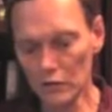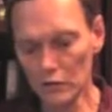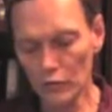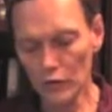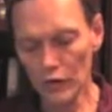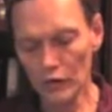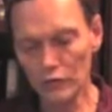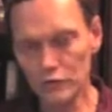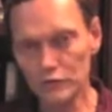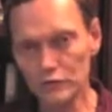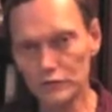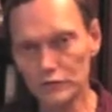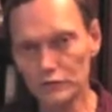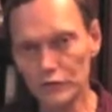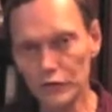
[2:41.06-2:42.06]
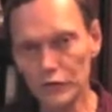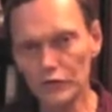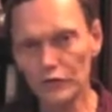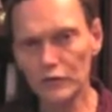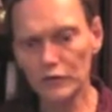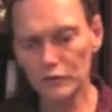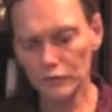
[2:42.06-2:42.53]
When I was
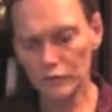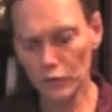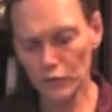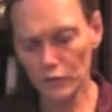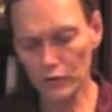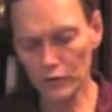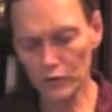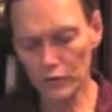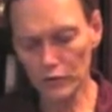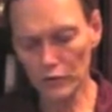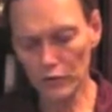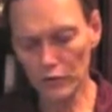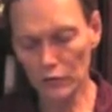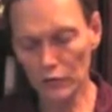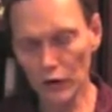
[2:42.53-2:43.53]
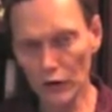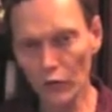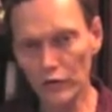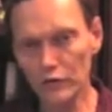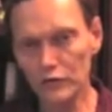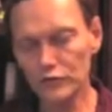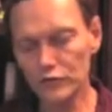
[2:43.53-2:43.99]
13 or 14, I
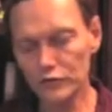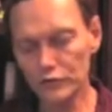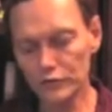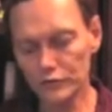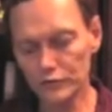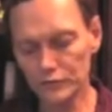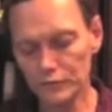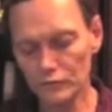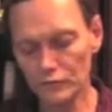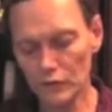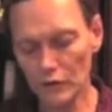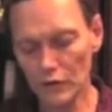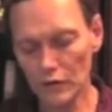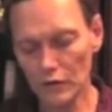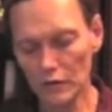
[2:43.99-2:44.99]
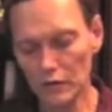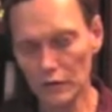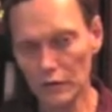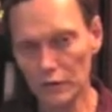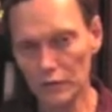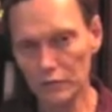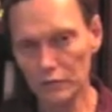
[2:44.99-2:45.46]
went to church,
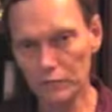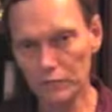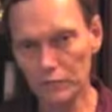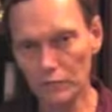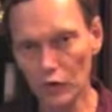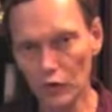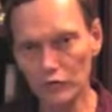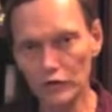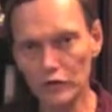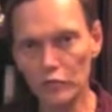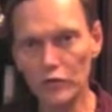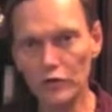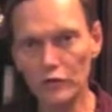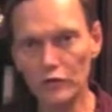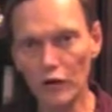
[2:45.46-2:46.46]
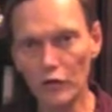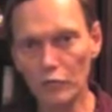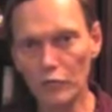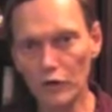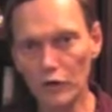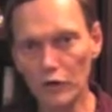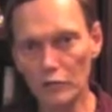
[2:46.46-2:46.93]
mostly to play
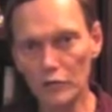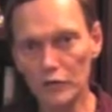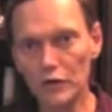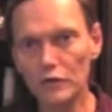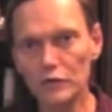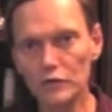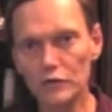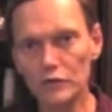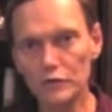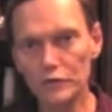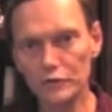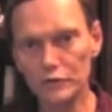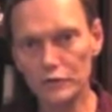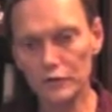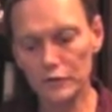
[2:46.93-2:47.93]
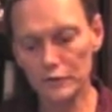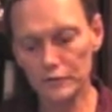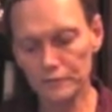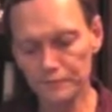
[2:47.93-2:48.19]
softball because there were girls there.